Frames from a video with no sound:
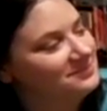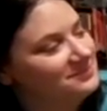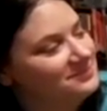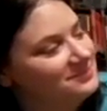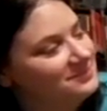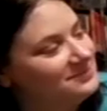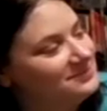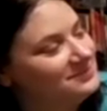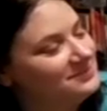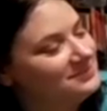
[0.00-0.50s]

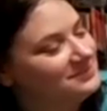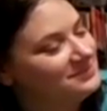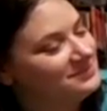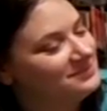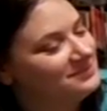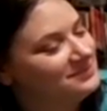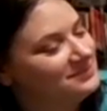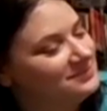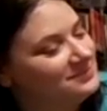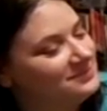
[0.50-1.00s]

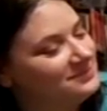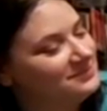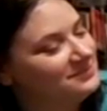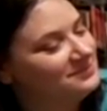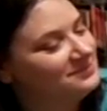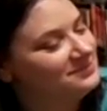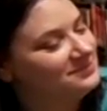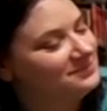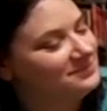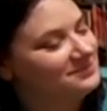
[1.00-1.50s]

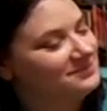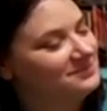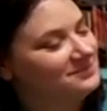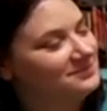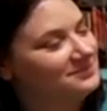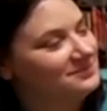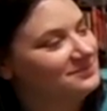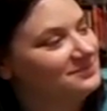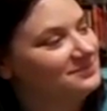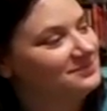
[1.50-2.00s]

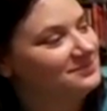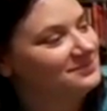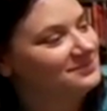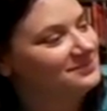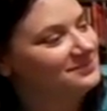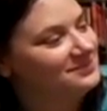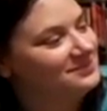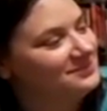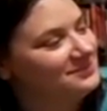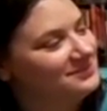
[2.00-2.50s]

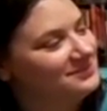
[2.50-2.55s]
(silent)